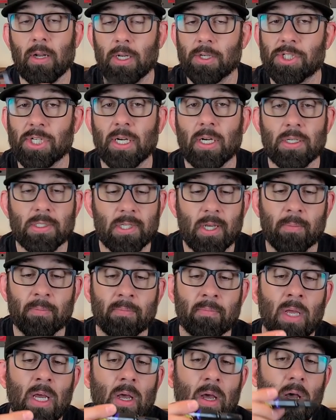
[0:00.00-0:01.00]
on a jig or
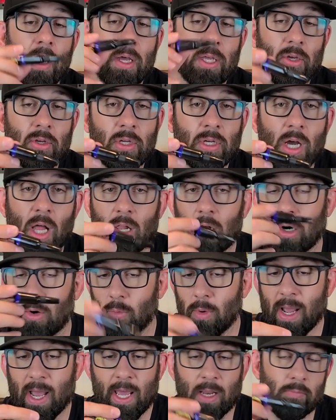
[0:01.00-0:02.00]
something, you can color it
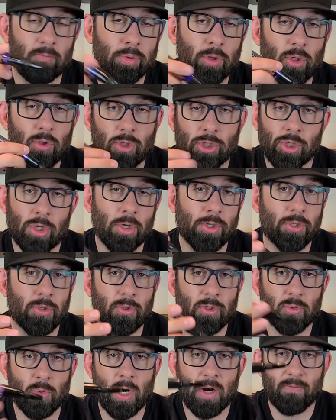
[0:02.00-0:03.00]
red, blue,
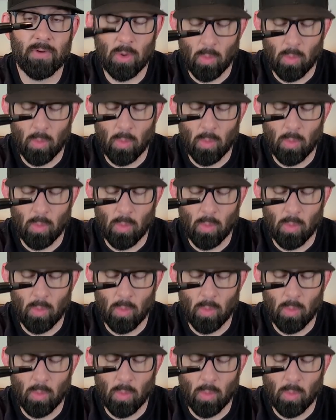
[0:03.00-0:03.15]
chartreuse, whatever